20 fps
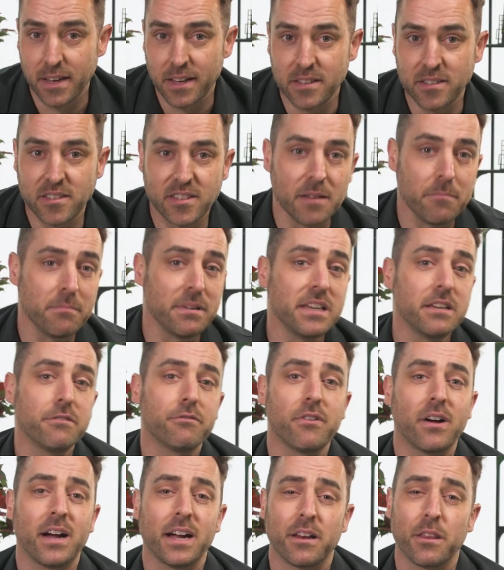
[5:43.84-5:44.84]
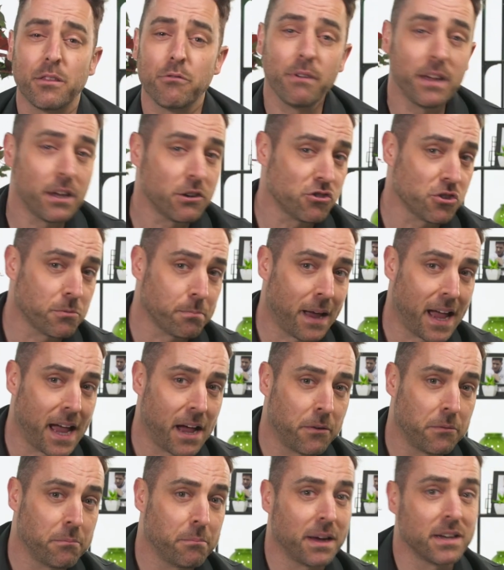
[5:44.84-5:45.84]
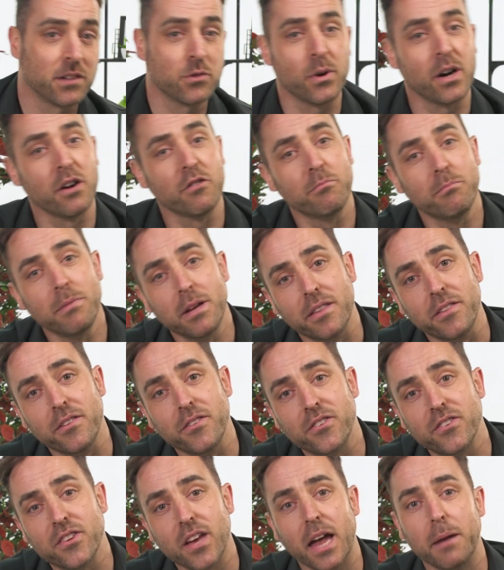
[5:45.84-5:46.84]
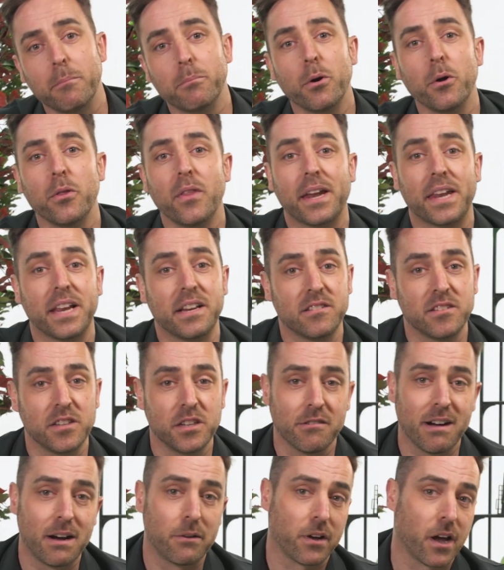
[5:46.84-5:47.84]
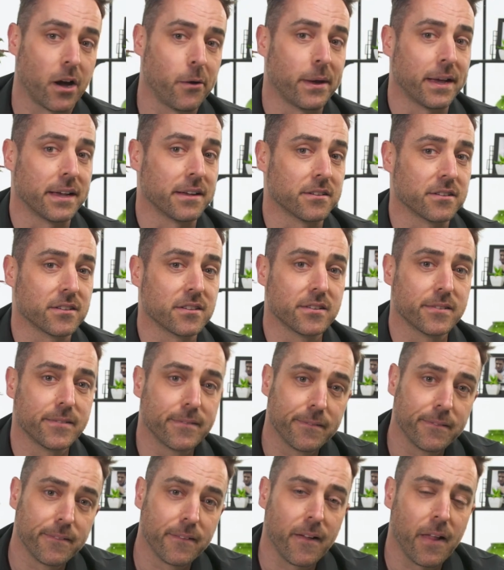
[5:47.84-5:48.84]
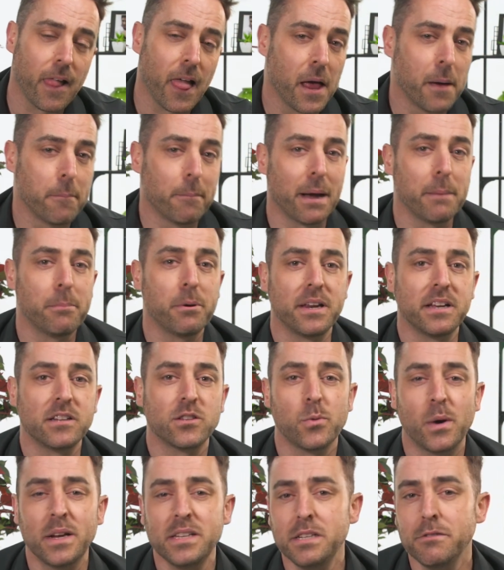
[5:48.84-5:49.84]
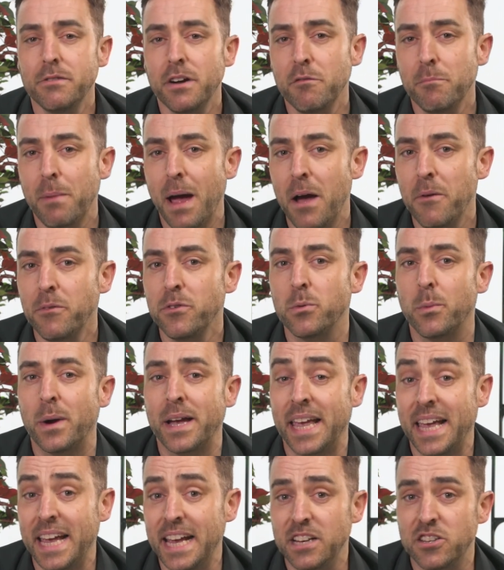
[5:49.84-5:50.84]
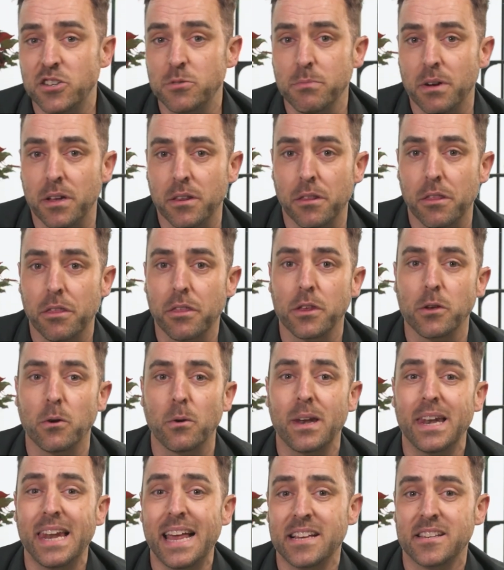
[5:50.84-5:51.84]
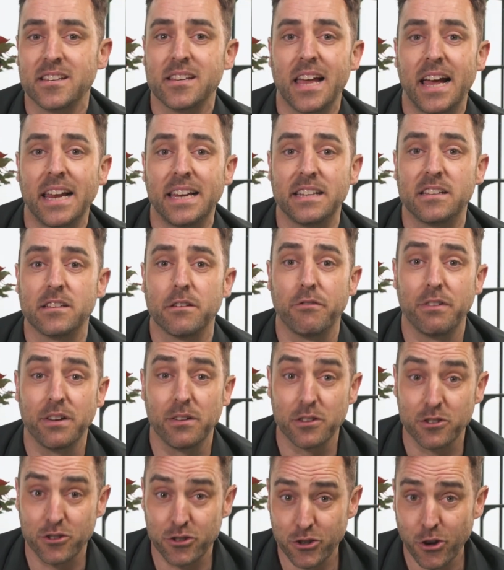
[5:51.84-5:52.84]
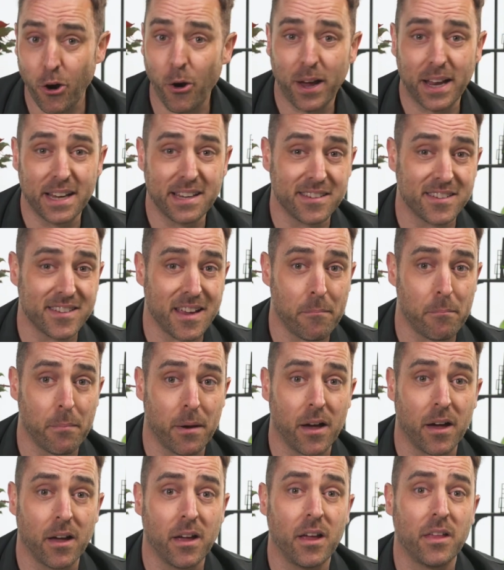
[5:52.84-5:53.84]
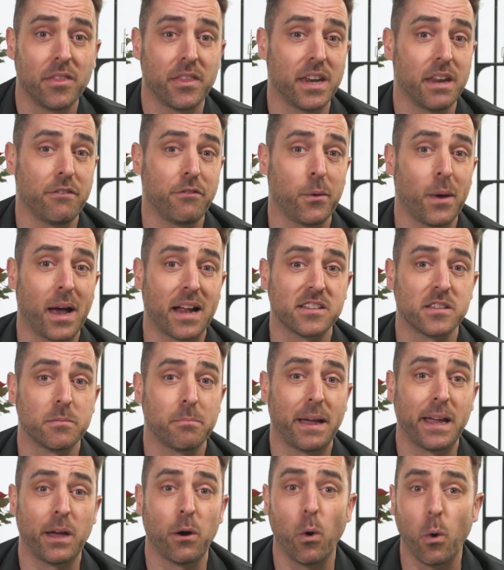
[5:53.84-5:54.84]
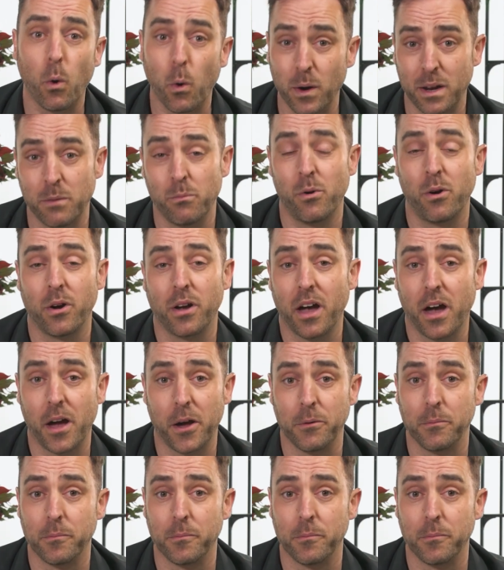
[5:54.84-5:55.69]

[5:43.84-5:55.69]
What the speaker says: Simply divide £300 by 12 months and put that into your outgoings. By putting £25 away each month, you're less likely to feel the shock in December than if you had to pay it all in one go.